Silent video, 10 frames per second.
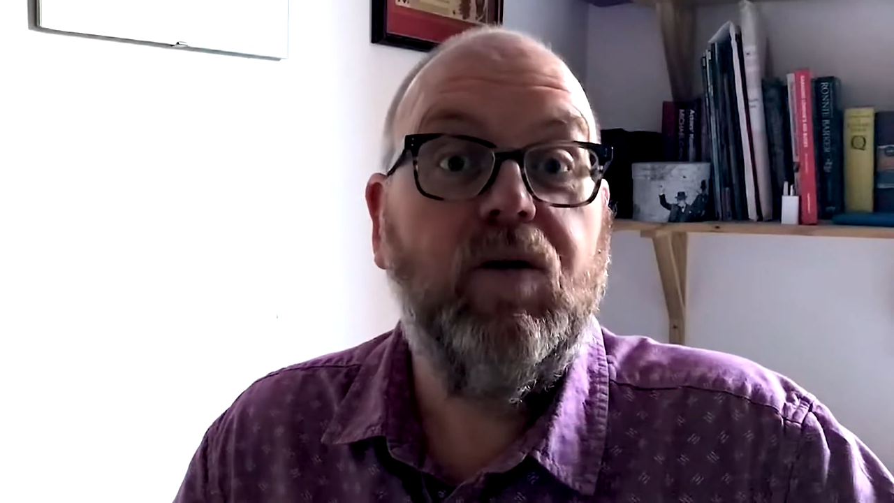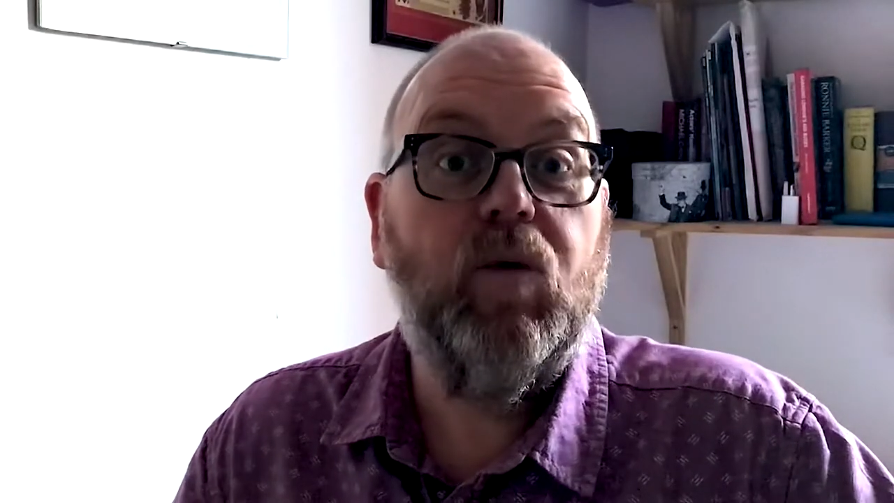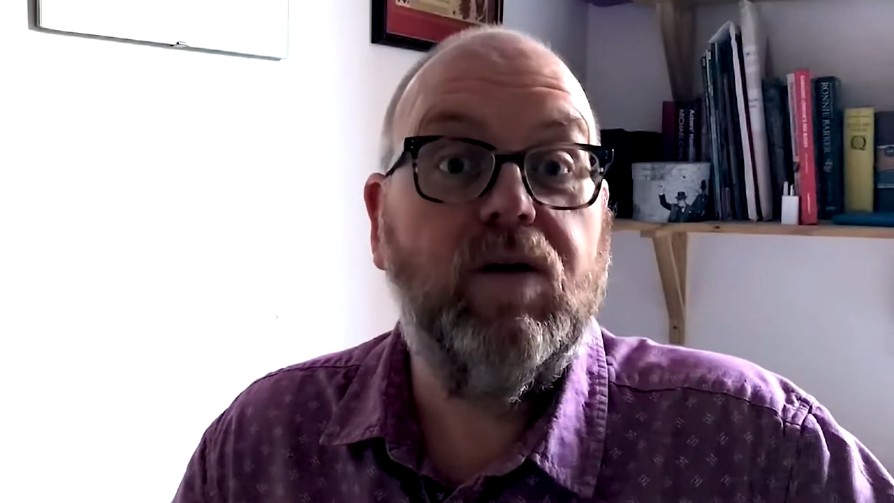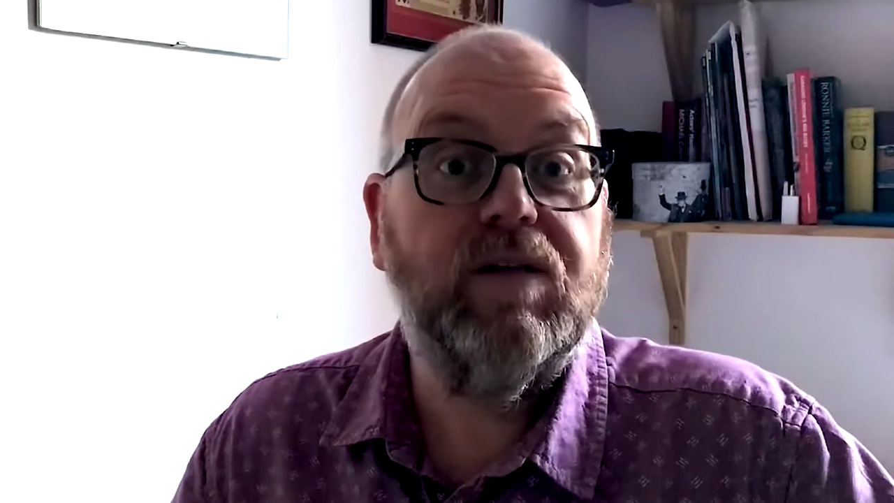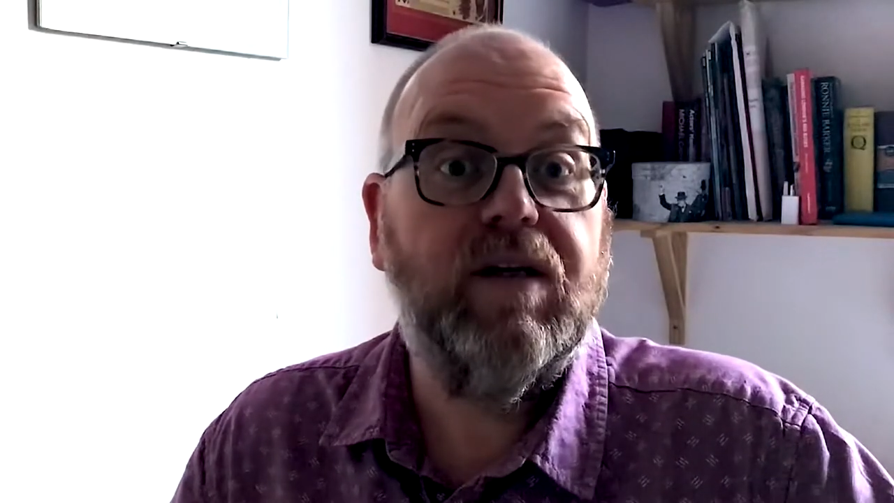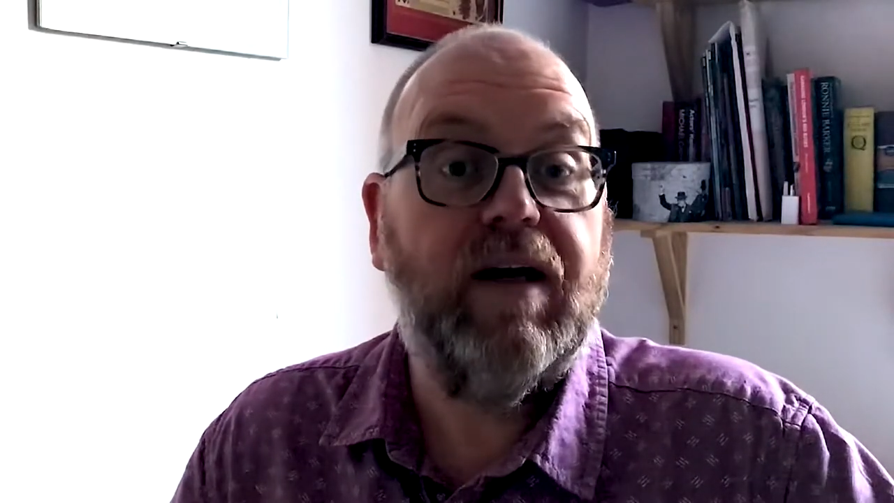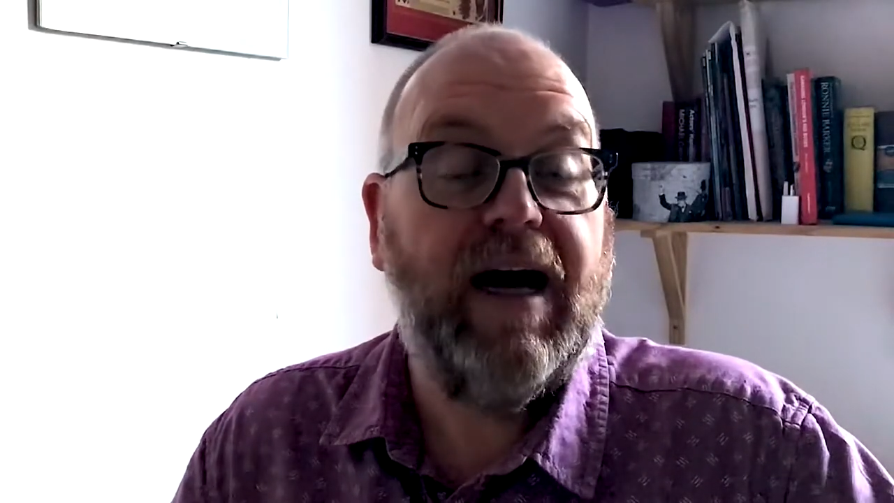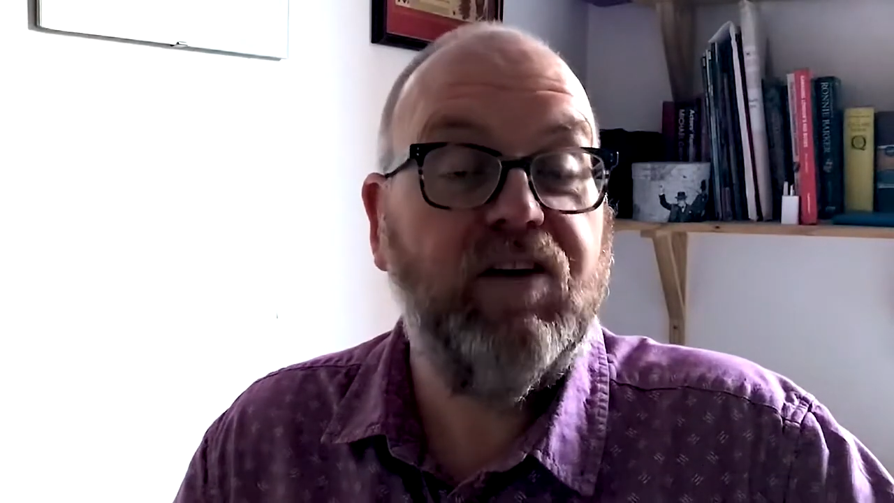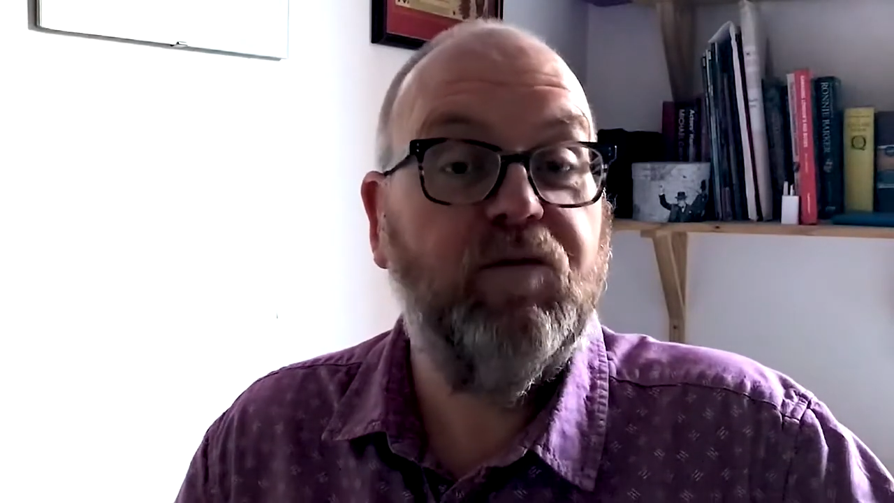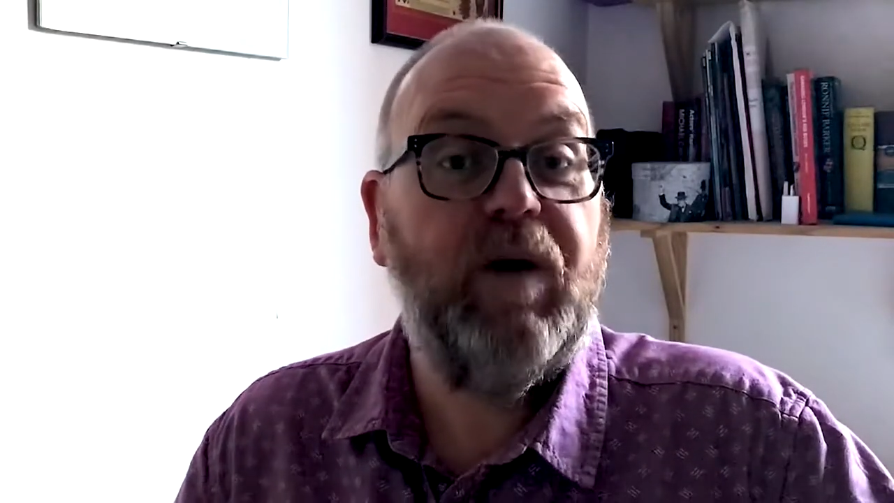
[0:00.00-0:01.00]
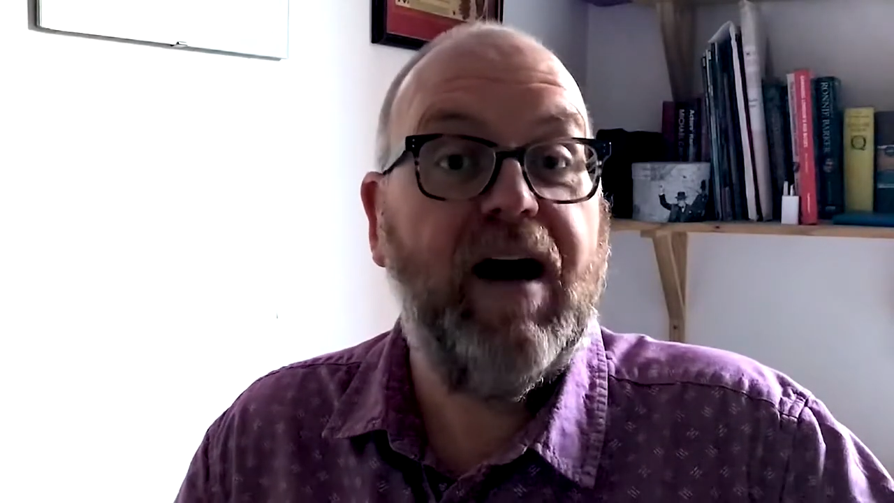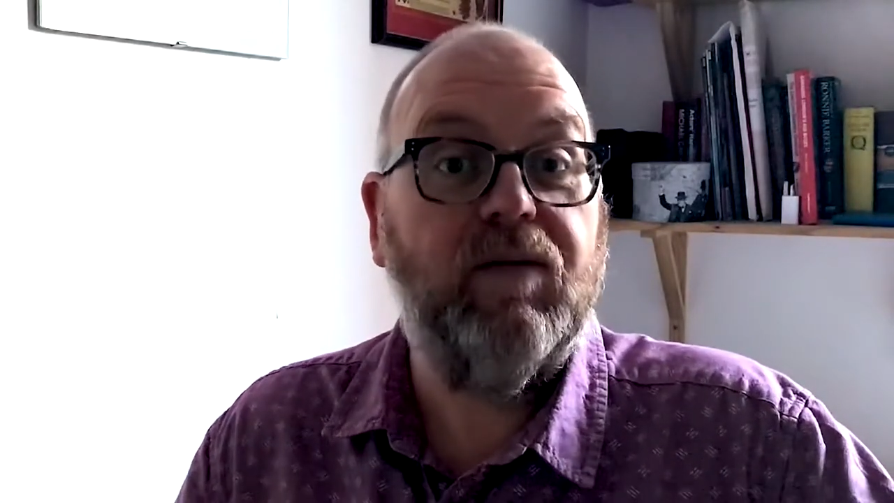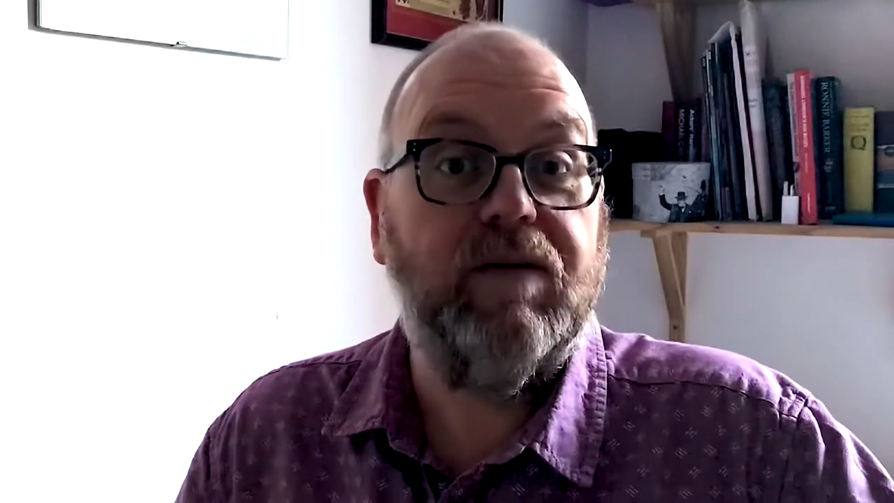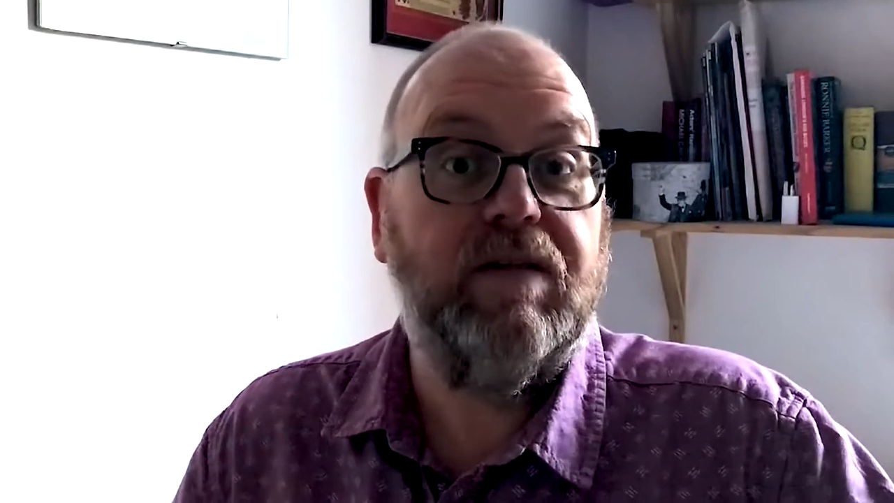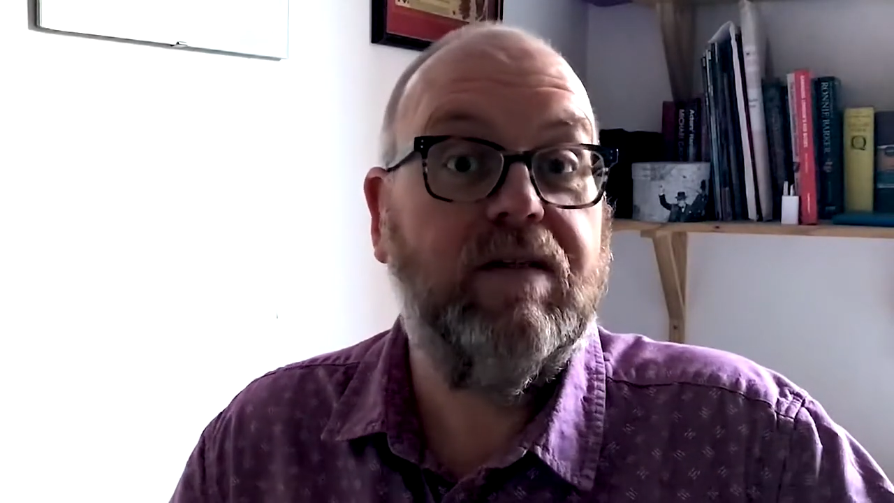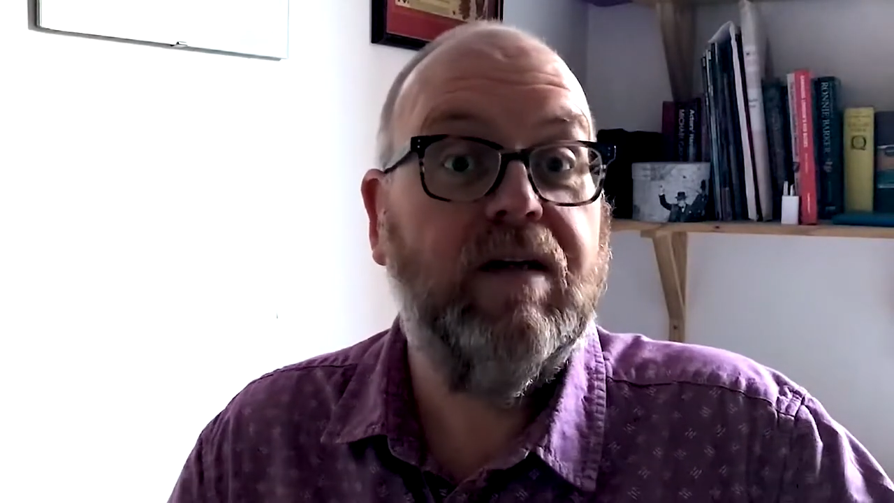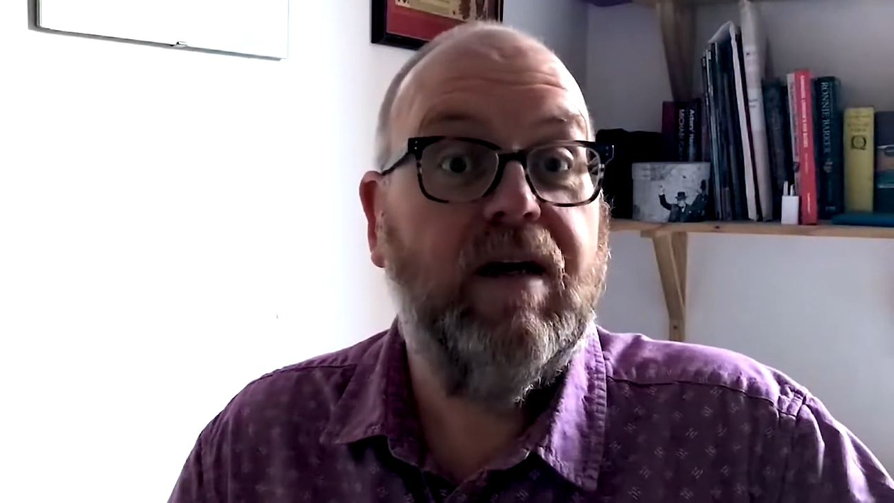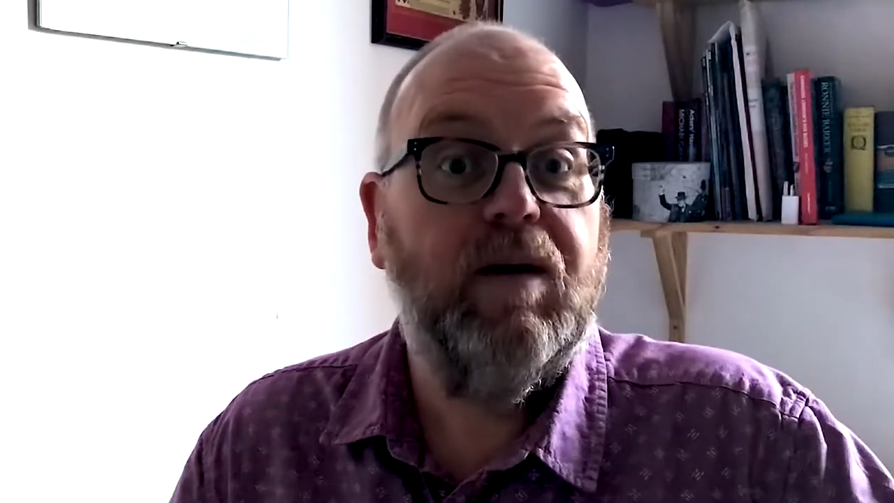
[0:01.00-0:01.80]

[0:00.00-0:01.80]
was out of bounds,